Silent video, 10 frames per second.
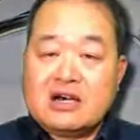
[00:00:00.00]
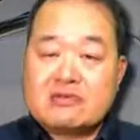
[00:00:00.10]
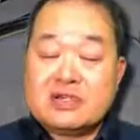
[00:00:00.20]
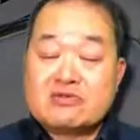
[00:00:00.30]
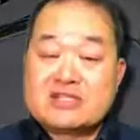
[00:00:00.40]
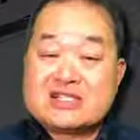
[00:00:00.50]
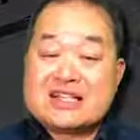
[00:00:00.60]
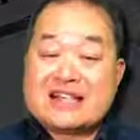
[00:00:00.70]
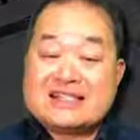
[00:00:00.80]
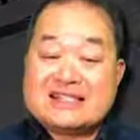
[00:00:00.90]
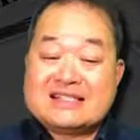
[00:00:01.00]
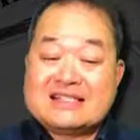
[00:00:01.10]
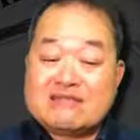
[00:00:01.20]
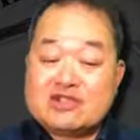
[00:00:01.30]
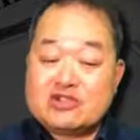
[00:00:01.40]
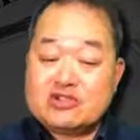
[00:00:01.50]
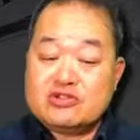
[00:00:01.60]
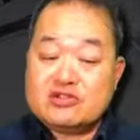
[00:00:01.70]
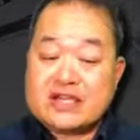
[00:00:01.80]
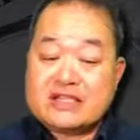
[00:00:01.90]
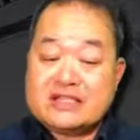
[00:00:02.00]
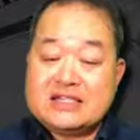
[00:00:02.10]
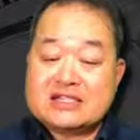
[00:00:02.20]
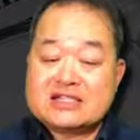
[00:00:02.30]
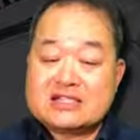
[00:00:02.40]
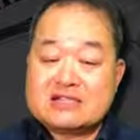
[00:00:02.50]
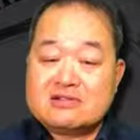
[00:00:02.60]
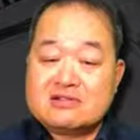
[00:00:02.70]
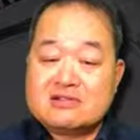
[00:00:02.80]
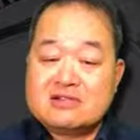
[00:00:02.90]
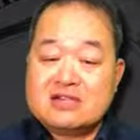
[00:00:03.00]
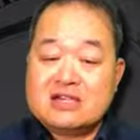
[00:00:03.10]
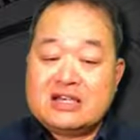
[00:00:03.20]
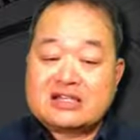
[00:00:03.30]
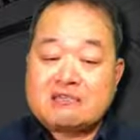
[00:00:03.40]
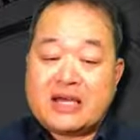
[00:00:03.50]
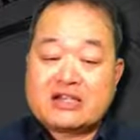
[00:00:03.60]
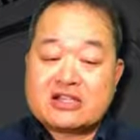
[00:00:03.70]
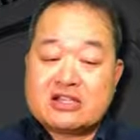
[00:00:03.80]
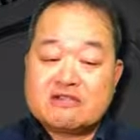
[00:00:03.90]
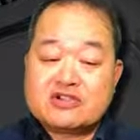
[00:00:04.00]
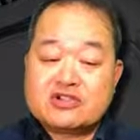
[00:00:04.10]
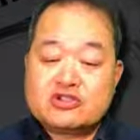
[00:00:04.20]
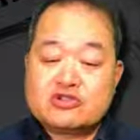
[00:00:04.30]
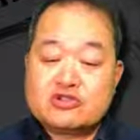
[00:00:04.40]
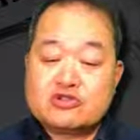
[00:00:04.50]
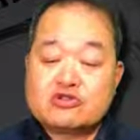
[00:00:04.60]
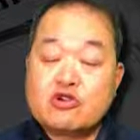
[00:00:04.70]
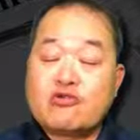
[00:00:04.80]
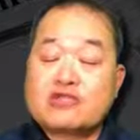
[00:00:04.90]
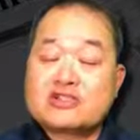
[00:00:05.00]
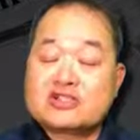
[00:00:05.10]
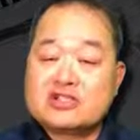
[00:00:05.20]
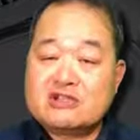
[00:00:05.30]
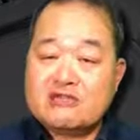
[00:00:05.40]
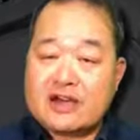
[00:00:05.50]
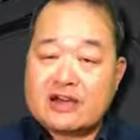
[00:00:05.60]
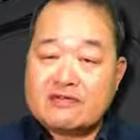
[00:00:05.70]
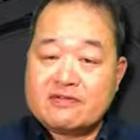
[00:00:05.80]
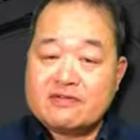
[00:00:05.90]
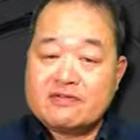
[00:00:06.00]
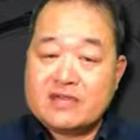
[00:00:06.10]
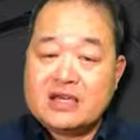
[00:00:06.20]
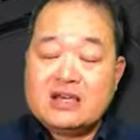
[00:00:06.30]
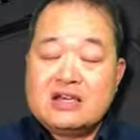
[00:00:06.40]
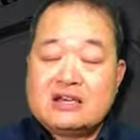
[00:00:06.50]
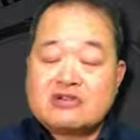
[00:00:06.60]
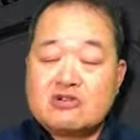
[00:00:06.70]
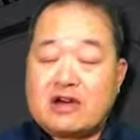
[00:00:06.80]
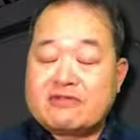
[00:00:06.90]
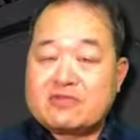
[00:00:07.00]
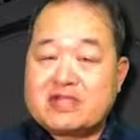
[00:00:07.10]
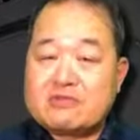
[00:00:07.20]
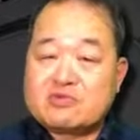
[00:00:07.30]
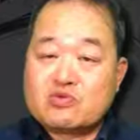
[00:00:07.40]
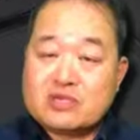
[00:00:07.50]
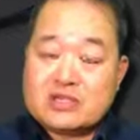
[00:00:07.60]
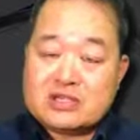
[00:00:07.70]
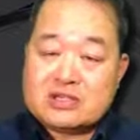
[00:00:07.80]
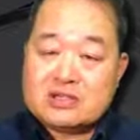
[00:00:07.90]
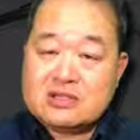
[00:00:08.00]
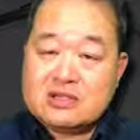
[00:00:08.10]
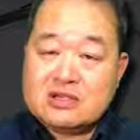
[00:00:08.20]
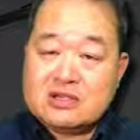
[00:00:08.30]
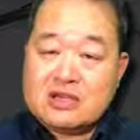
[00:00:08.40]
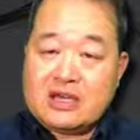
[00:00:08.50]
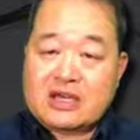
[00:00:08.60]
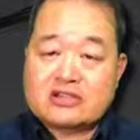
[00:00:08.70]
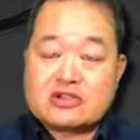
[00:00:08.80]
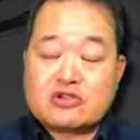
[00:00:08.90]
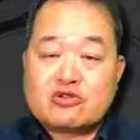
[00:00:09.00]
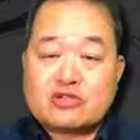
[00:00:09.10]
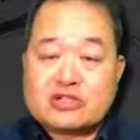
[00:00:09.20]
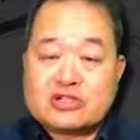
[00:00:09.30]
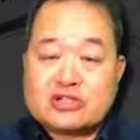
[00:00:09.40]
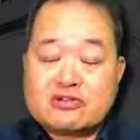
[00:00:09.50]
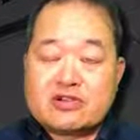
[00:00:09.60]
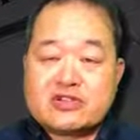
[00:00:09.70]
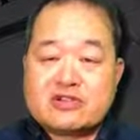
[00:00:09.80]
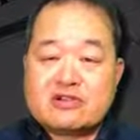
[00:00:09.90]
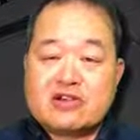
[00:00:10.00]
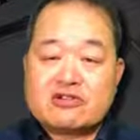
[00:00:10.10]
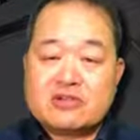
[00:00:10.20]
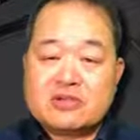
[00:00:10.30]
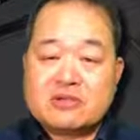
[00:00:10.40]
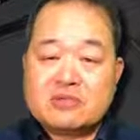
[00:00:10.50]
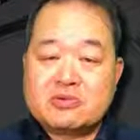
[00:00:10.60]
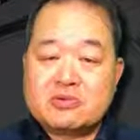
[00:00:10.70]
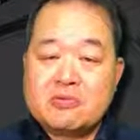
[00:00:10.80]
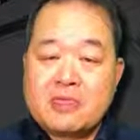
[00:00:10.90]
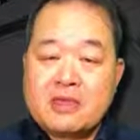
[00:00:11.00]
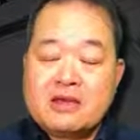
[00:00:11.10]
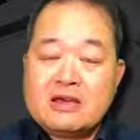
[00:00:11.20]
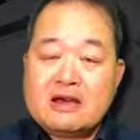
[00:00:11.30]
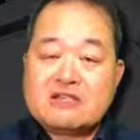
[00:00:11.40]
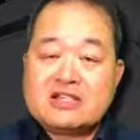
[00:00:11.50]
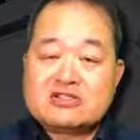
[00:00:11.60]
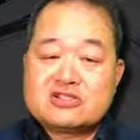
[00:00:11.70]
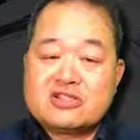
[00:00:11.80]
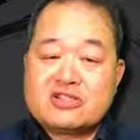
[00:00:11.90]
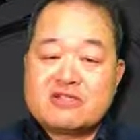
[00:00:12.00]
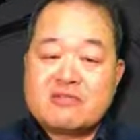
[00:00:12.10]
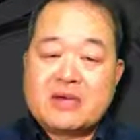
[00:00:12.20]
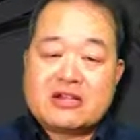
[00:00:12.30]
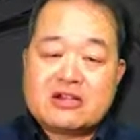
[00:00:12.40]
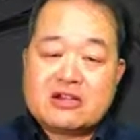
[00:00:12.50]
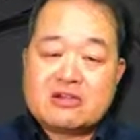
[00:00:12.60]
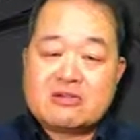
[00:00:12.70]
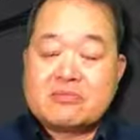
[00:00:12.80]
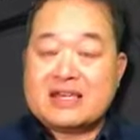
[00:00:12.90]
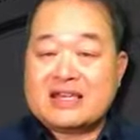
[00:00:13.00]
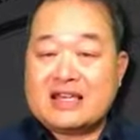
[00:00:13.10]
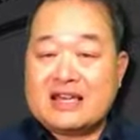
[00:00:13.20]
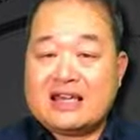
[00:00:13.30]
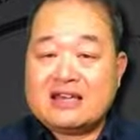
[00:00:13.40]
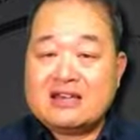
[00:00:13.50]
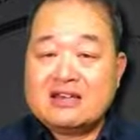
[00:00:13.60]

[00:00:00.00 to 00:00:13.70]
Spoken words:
It was in 1972 that Nixon expanded coverage to those over 65. And so oftentimes we, as the current generation of healthcare people, have a tendency to think of Medicare and Medicaid